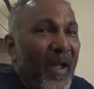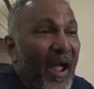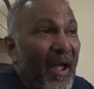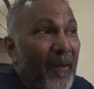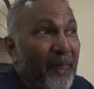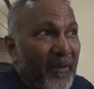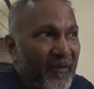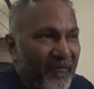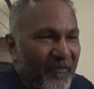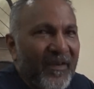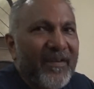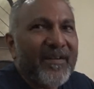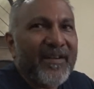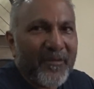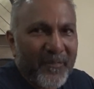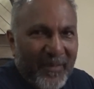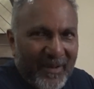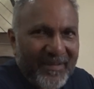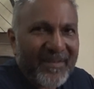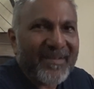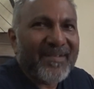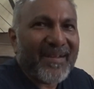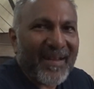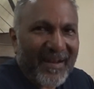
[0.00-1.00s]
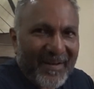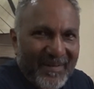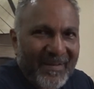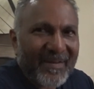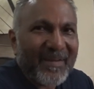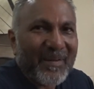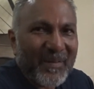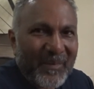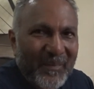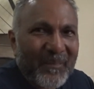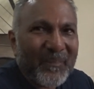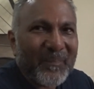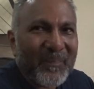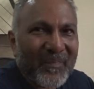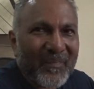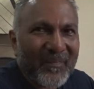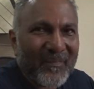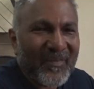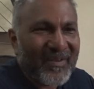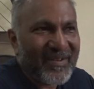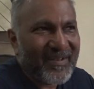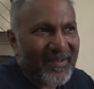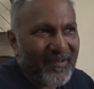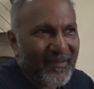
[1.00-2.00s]
I'm affected by the scandal.
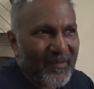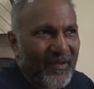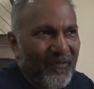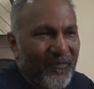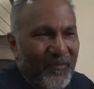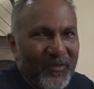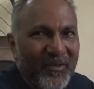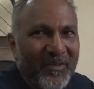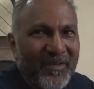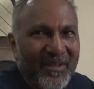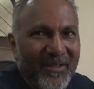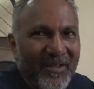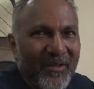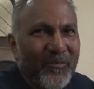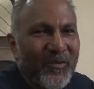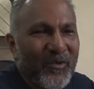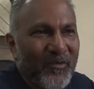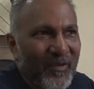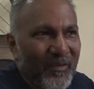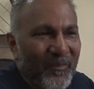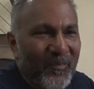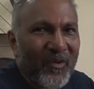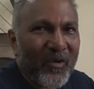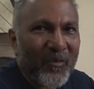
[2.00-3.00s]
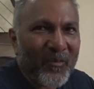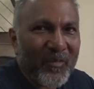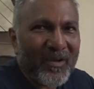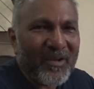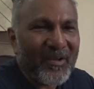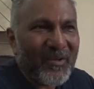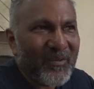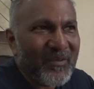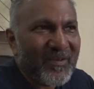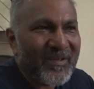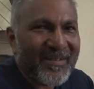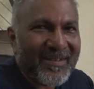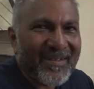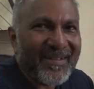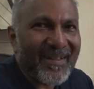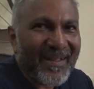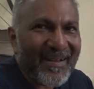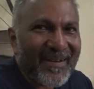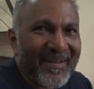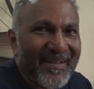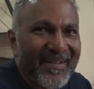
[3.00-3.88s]
If you see the movie properly, you will see that.